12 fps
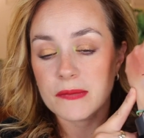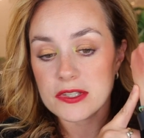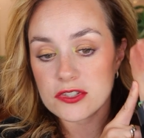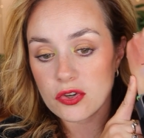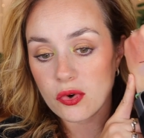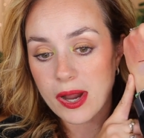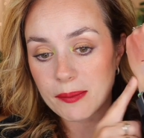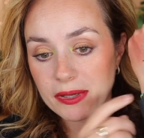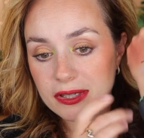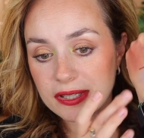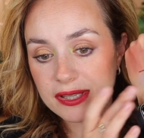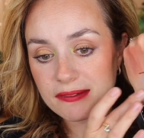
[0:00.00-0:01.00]
So I'm
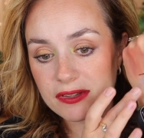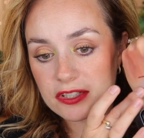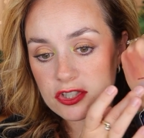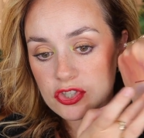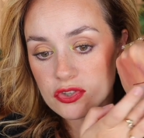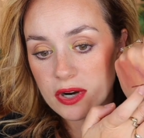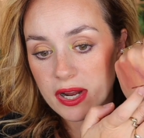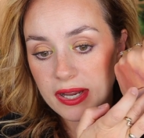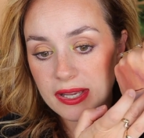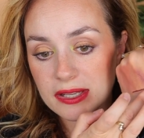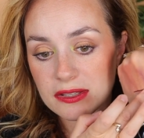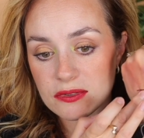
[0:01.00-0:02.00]
gonna give it a try
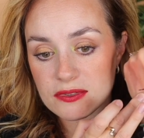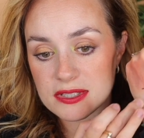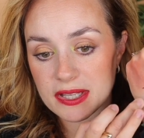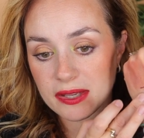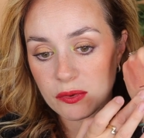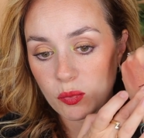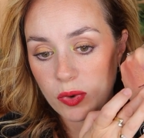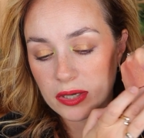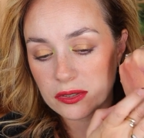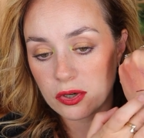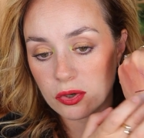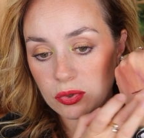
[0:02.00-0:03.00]
and use like
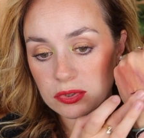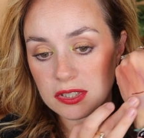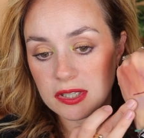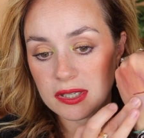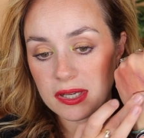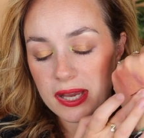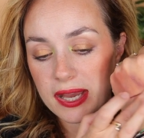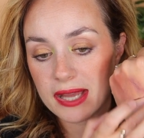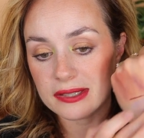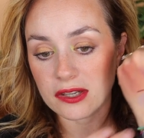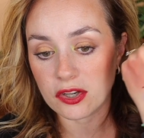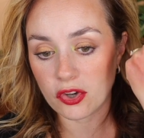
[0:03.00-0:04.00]
one coat
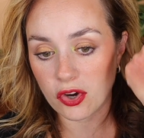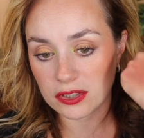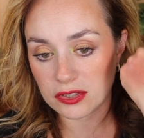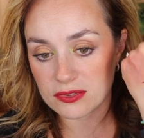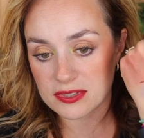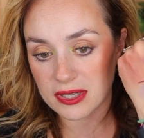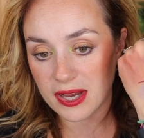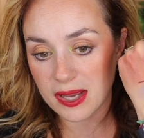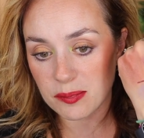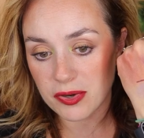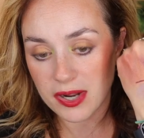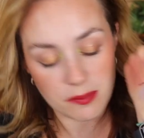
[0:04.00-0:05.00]
and not use an eye
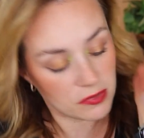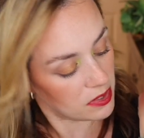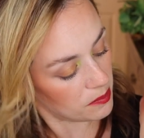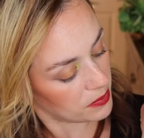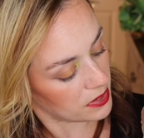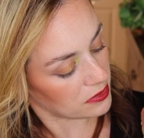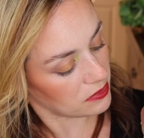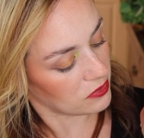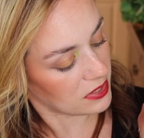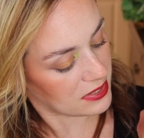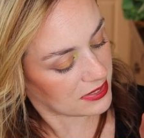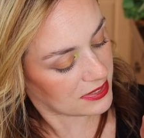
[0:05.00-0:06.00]
primer, but you can